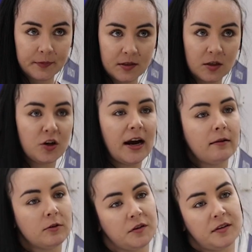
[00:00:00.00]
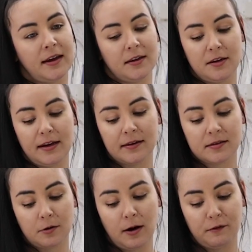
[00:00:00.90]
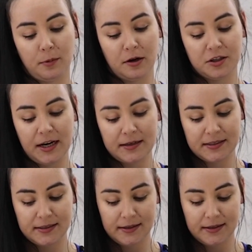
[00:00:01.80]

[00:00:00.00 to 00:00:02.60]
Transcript: So try using it in your next craft project